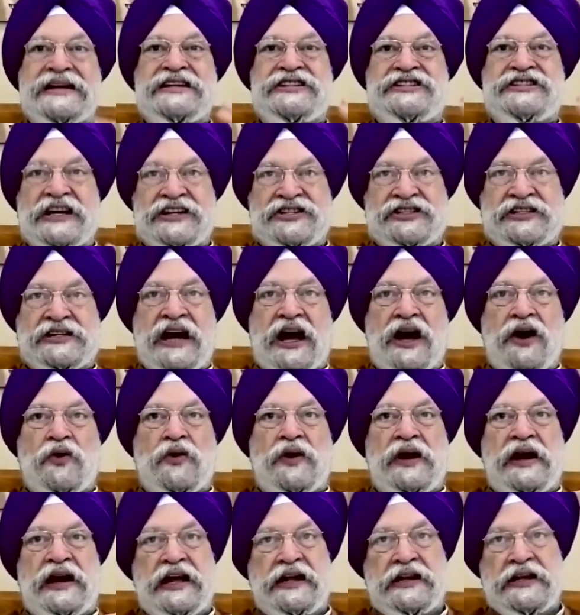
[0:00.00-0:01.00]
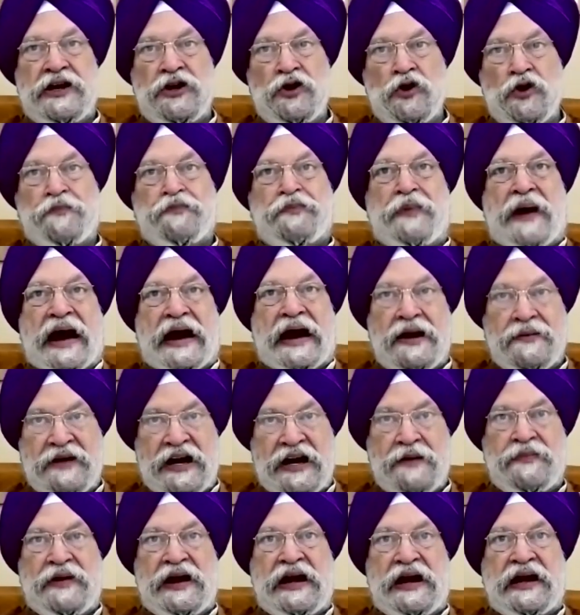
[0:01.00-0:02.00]
Just now, only the new
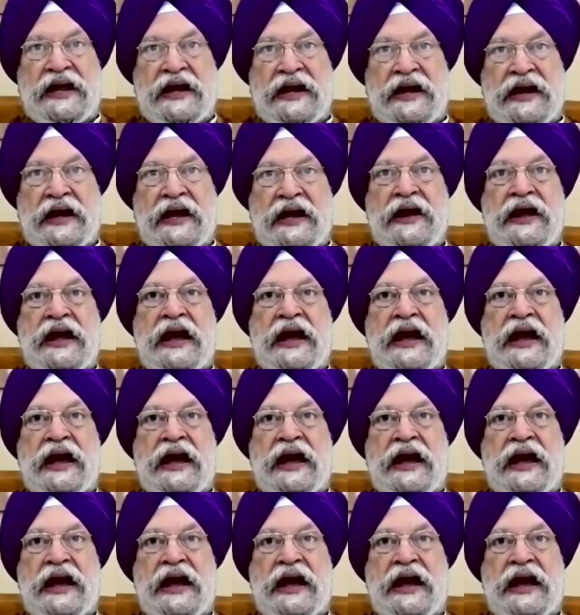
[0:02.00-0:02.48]
parliament building